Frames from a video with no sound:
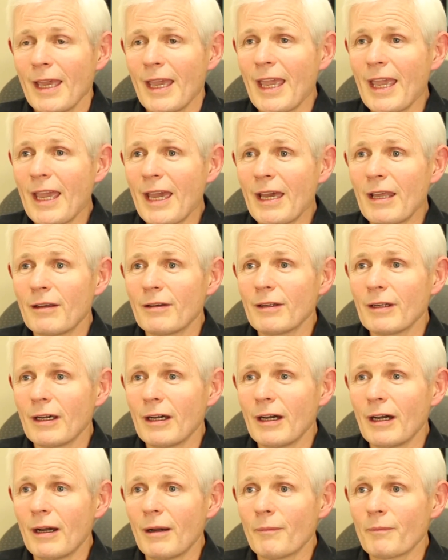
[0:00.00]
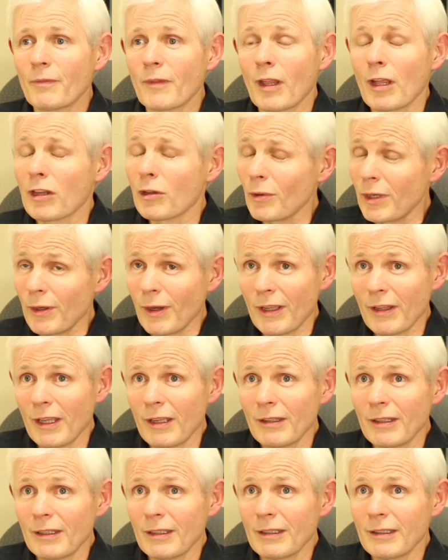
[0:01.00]
And so anyway,
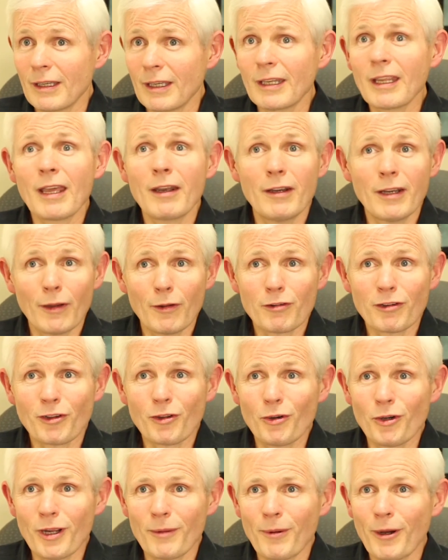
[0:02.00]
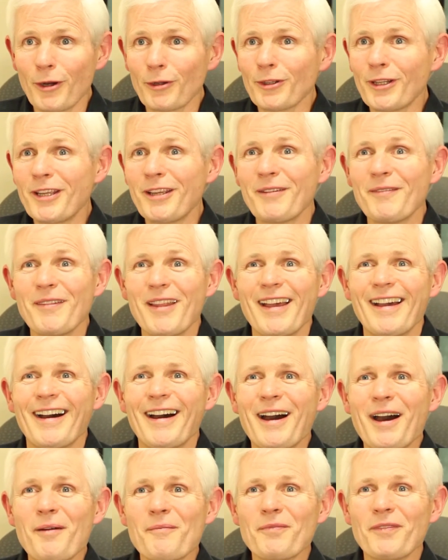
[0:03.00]
again, another story apparently.
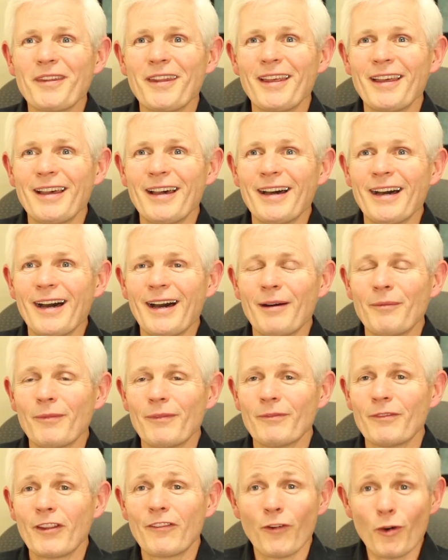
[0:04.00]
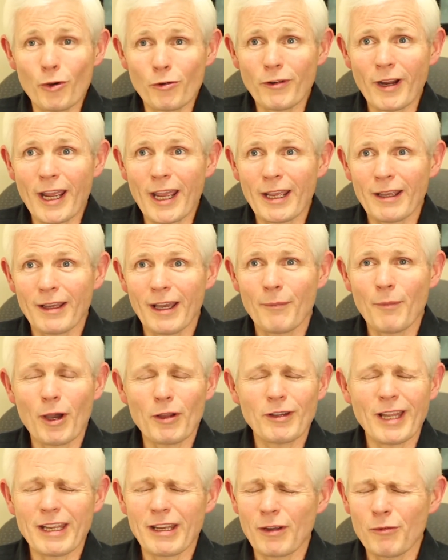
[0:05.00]
The phone rang
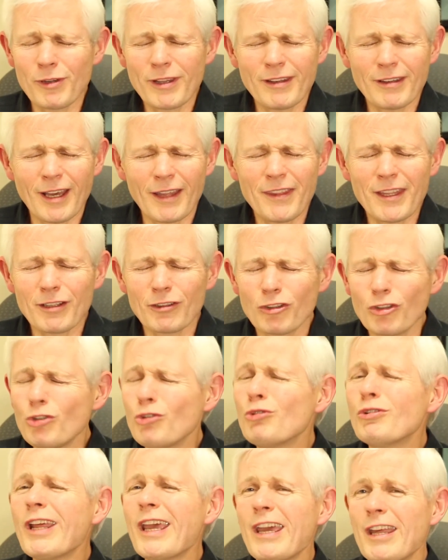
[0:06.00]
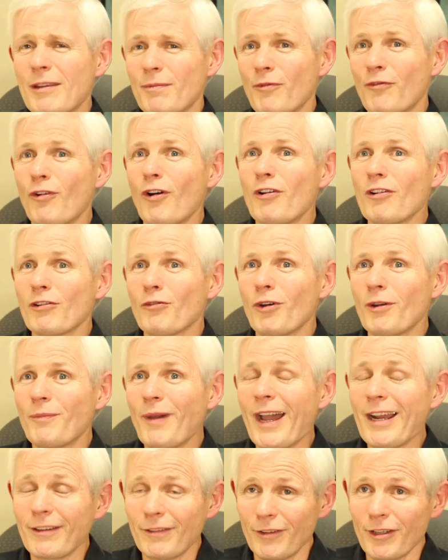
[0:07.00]
about, like, it was, I think, 2 days before I was going
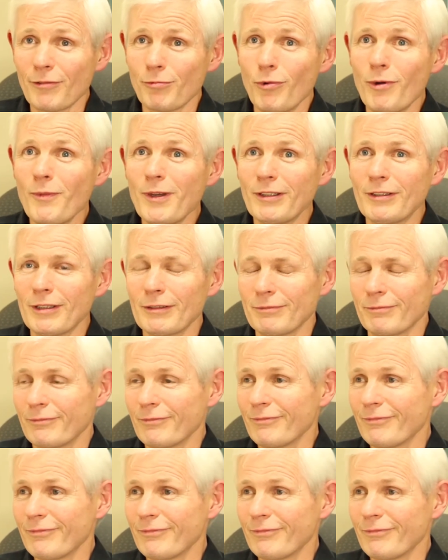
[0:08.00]
back to this woman to